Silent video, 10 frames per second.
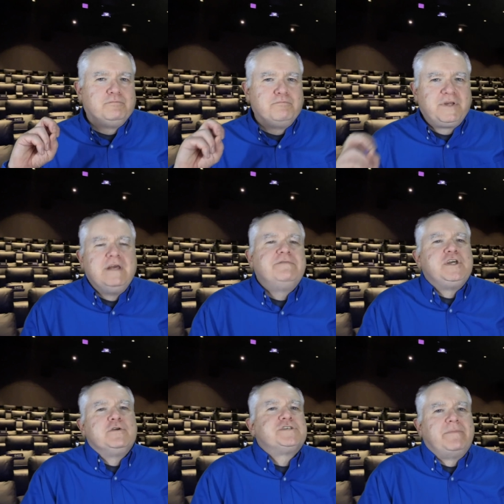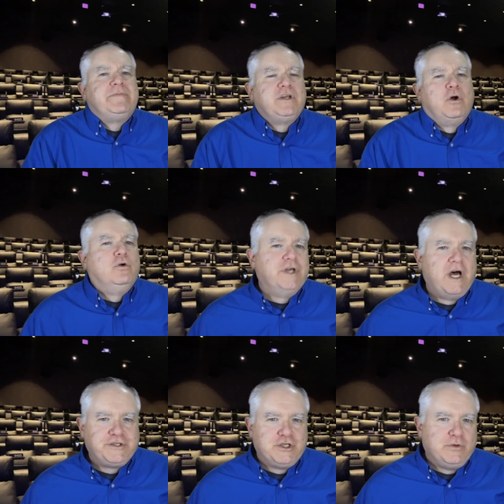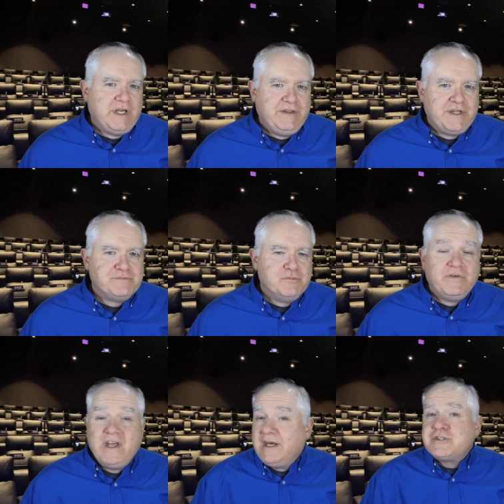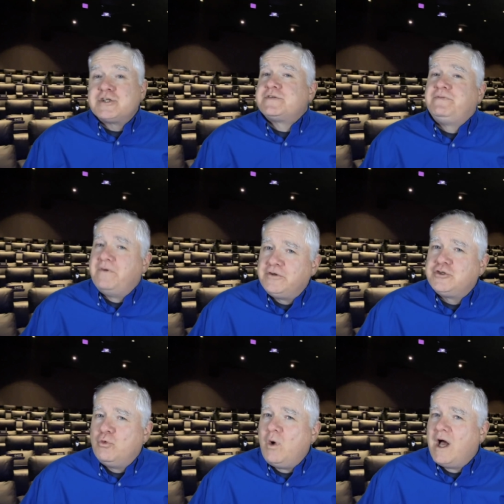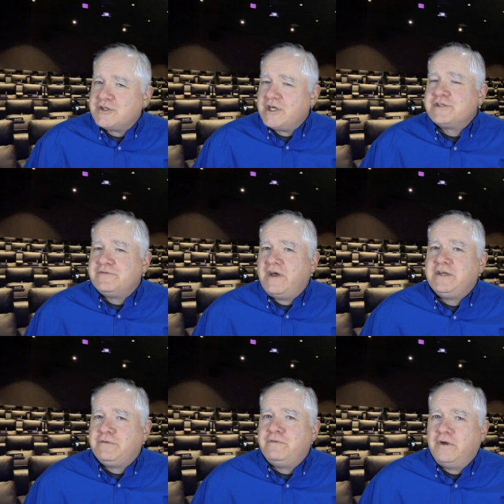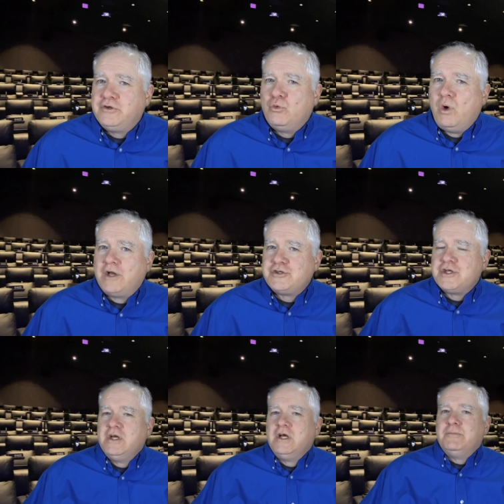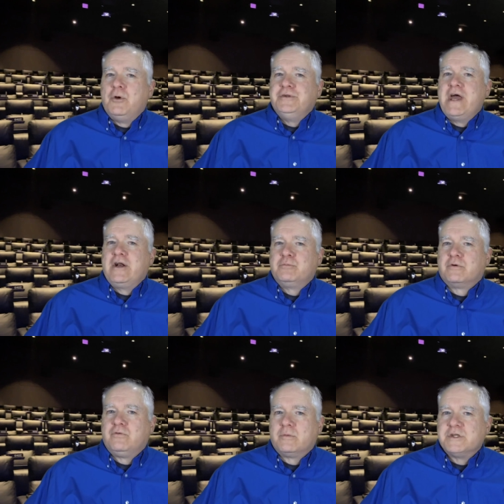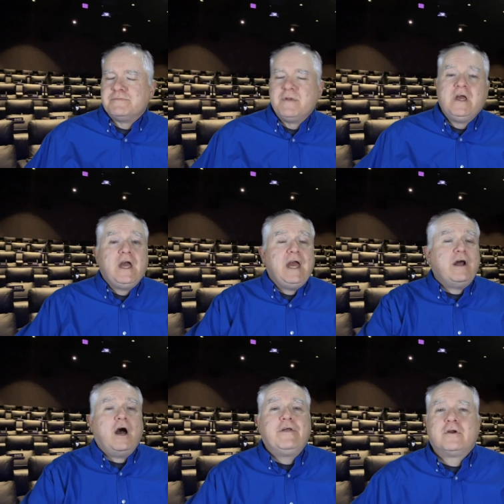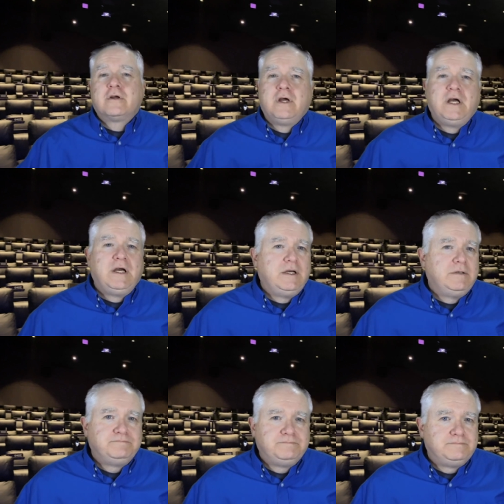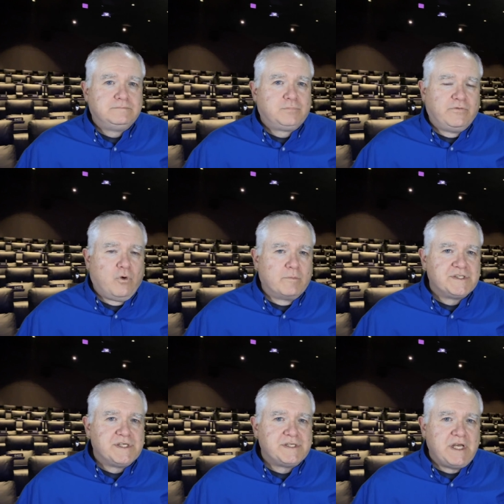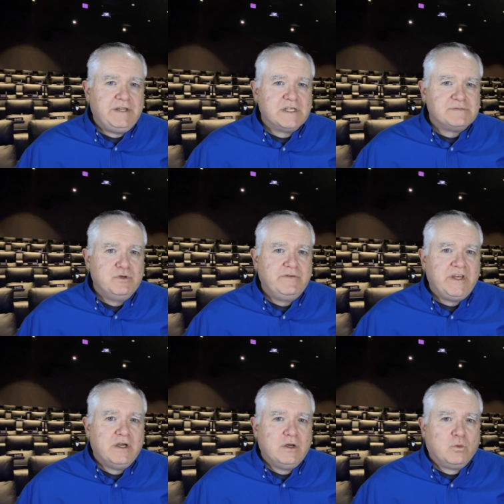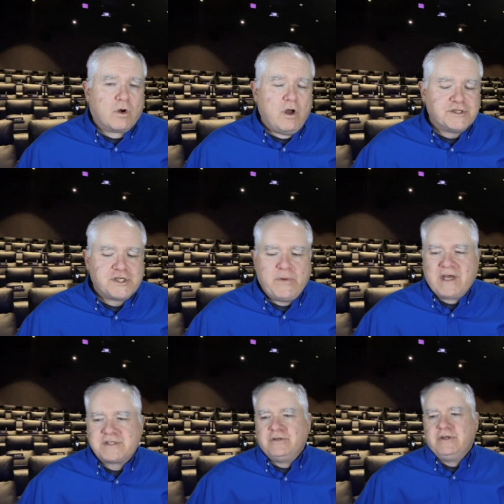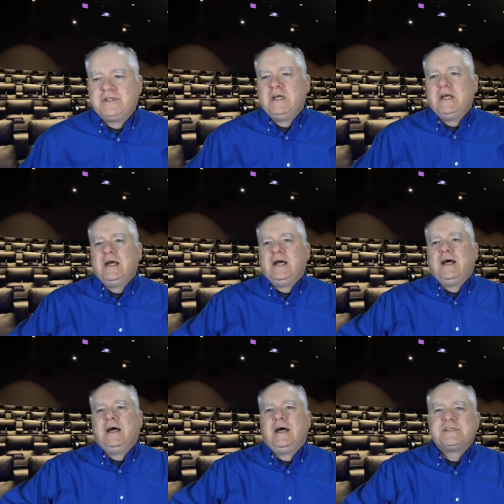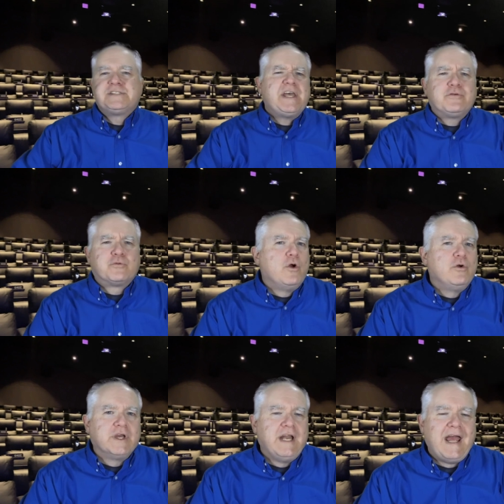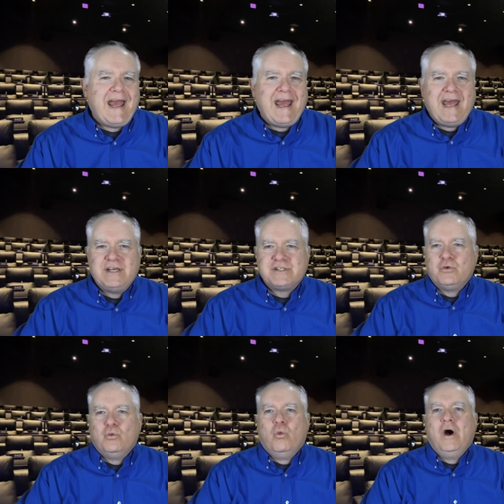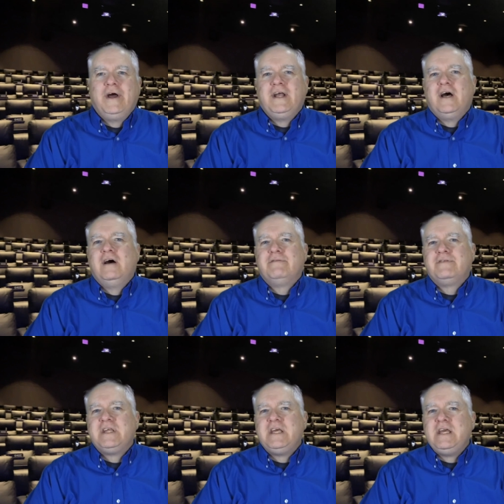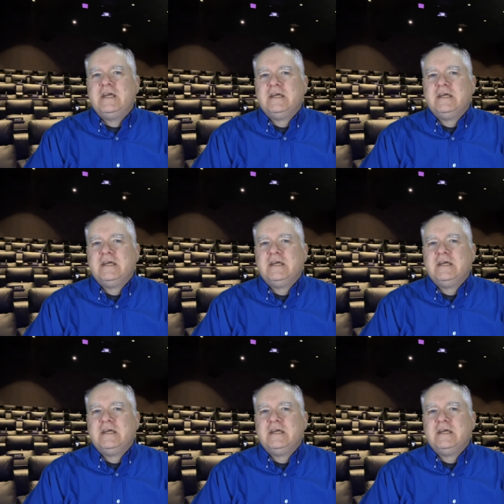gives you something to hold on to in this movie. And it's just fun to watch. I just find it fun to watch a Paul Dano performance. And other performances in this movie were also excellent. Seth Rogen as one of the